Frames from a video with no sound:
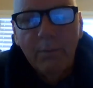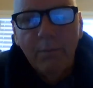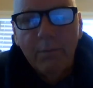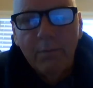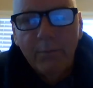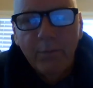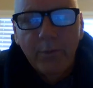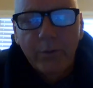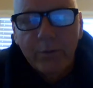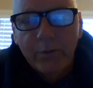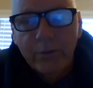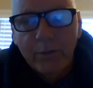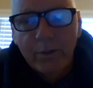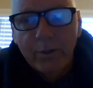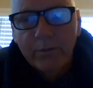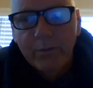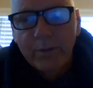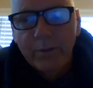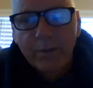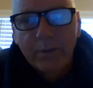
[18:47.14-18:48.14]
before
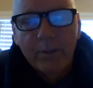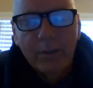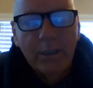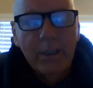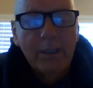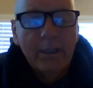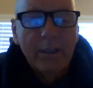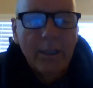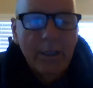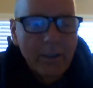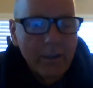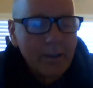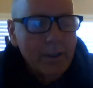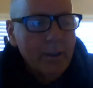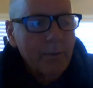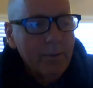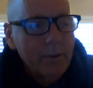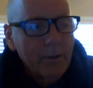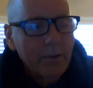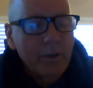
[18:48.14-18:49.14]
service than I heard
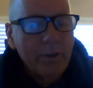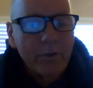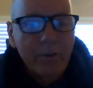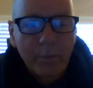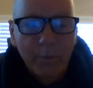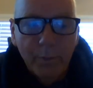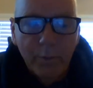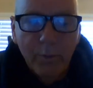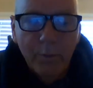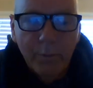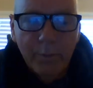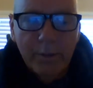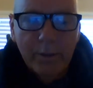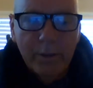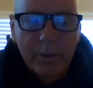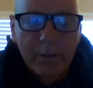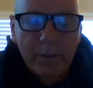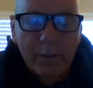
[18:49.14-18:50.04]
coming across the pulpit.